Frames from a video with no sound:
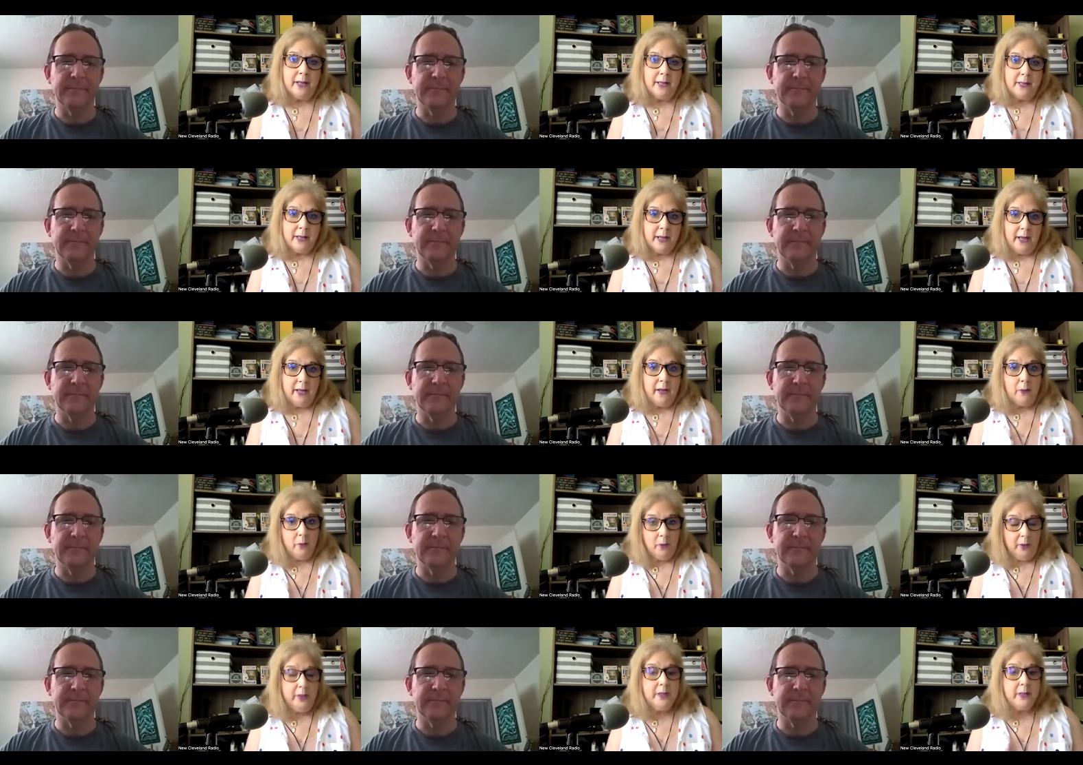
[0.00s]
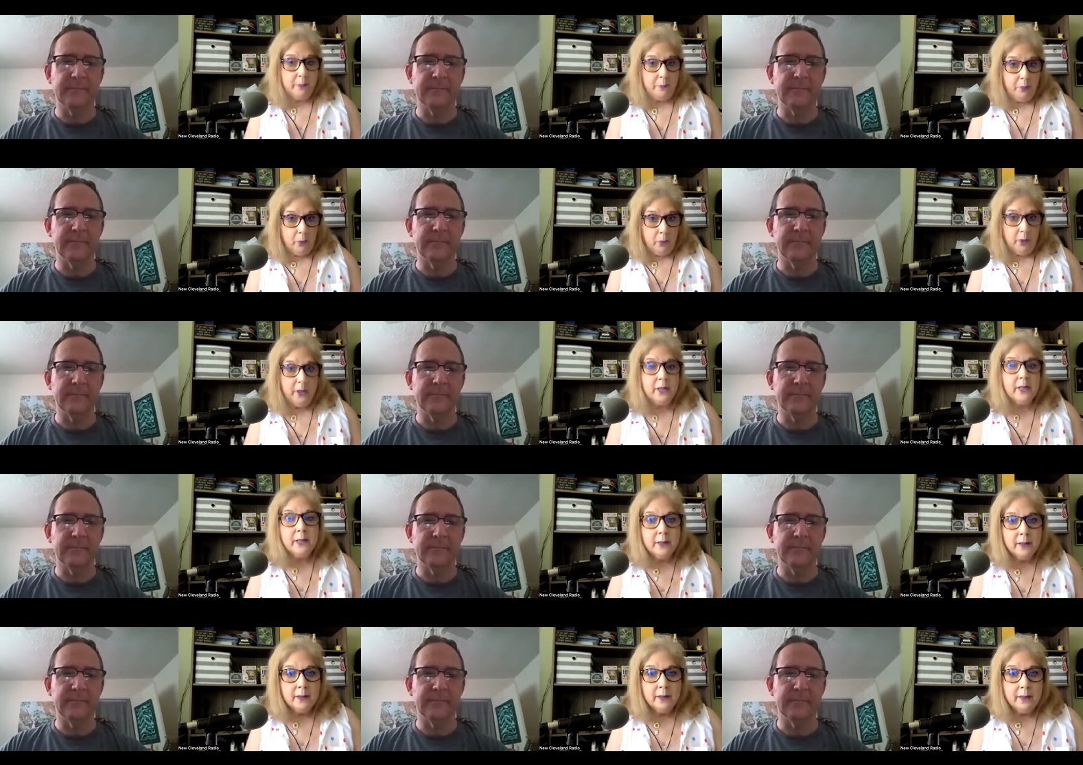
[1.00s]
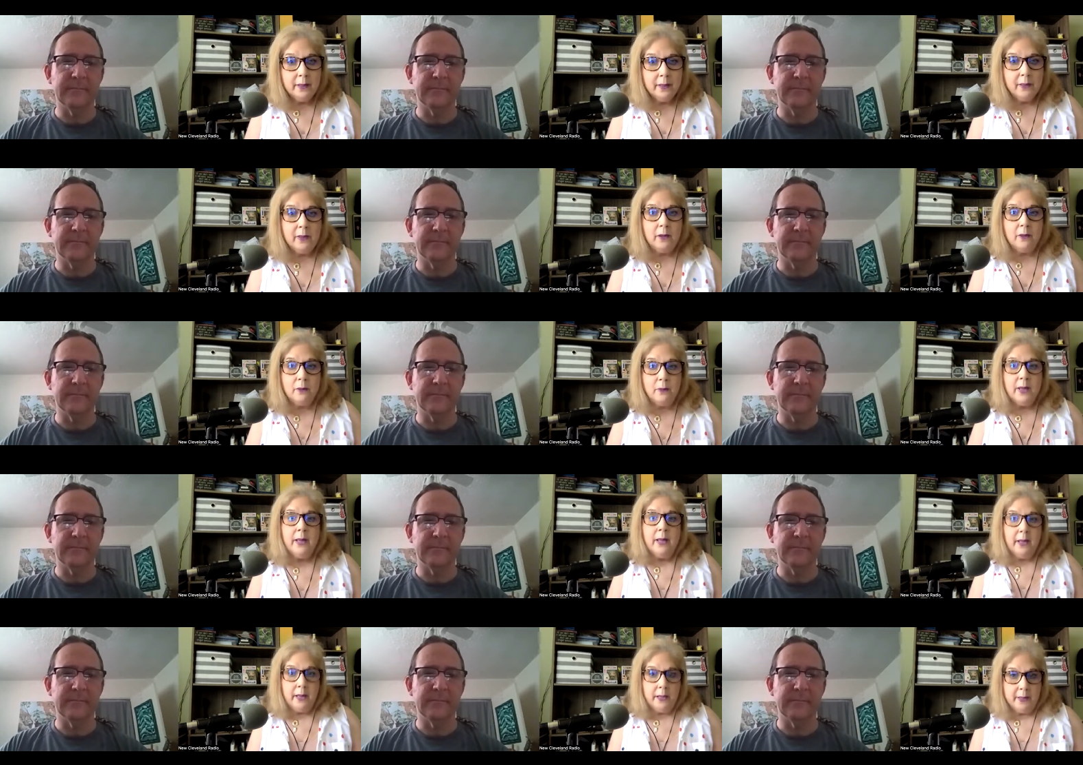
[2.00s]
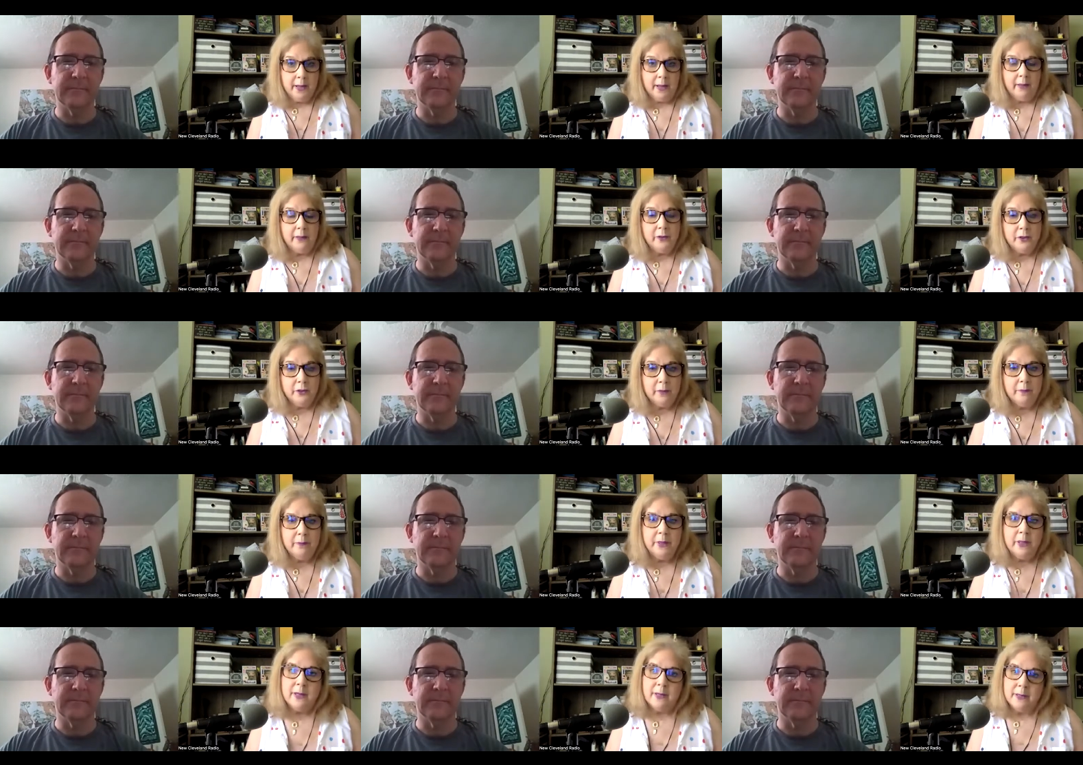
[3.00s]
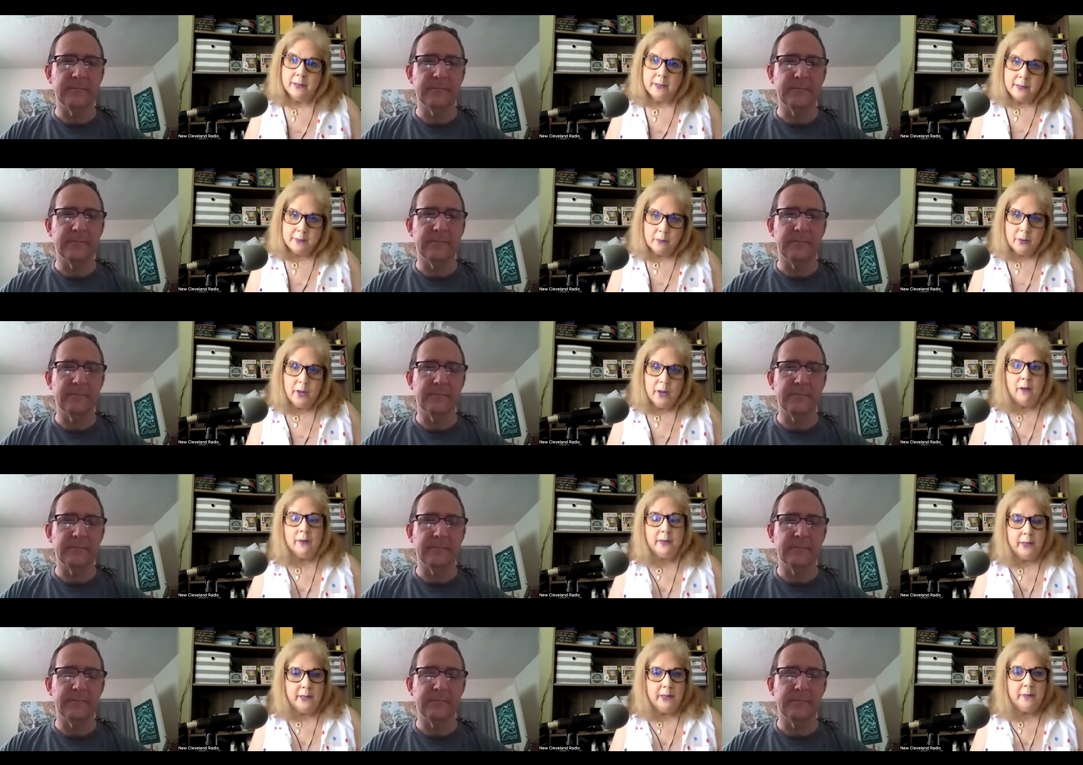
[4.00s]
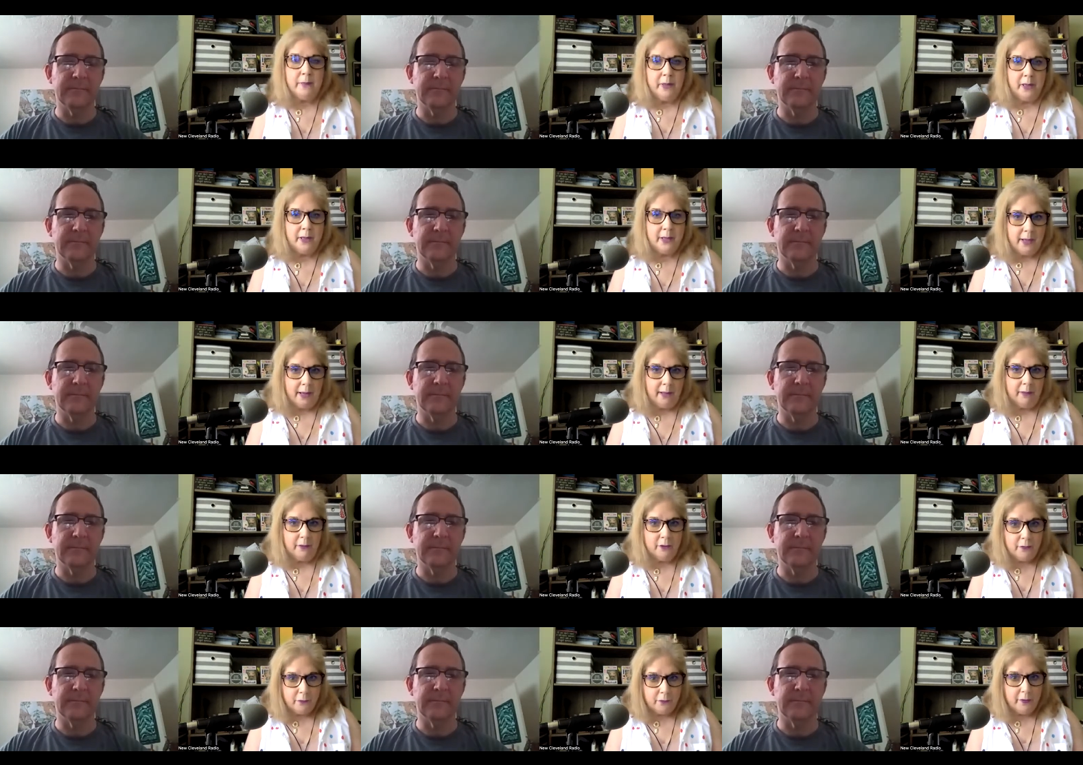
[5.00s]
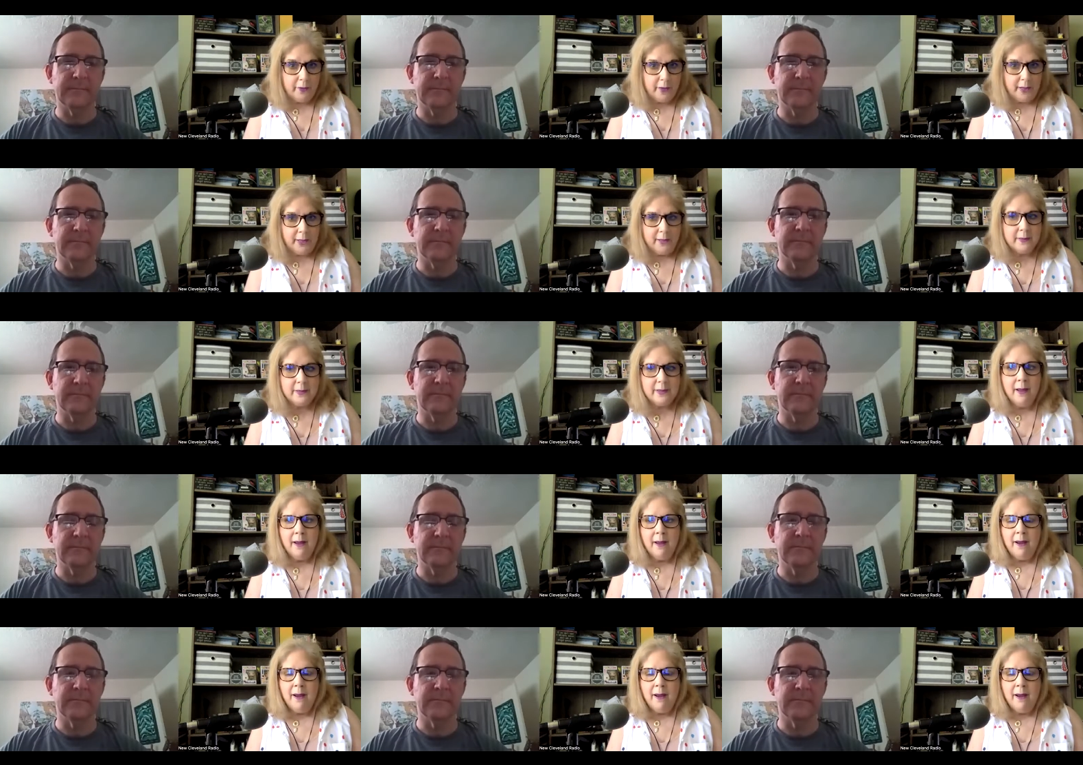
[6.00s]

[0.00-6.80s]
Speaker 1: and I, and I really support it, you know, acknowledge it, because we all need to be acknowledged for things.